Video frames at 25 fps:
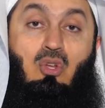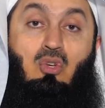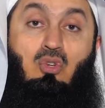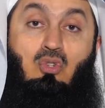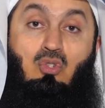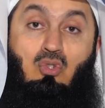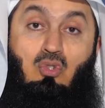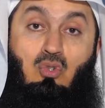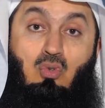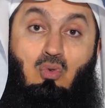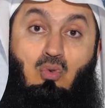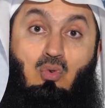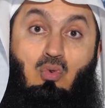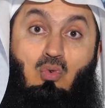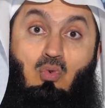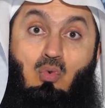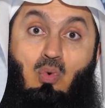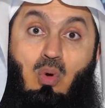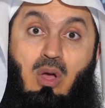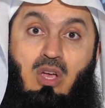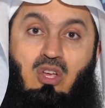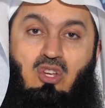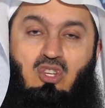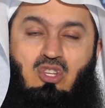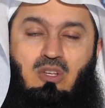true
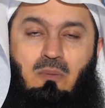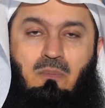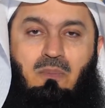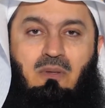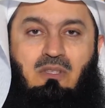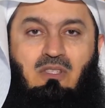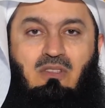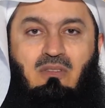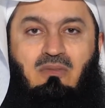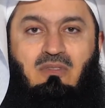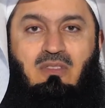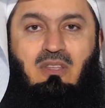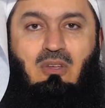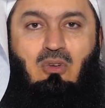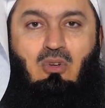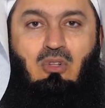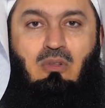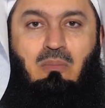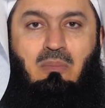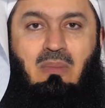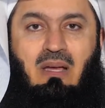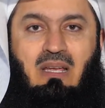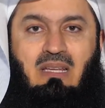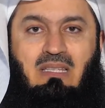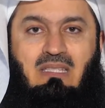worshippers of the
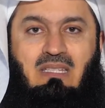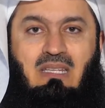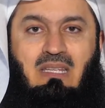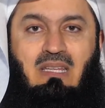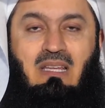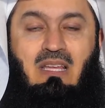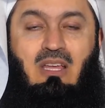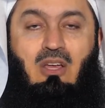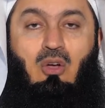Almighty,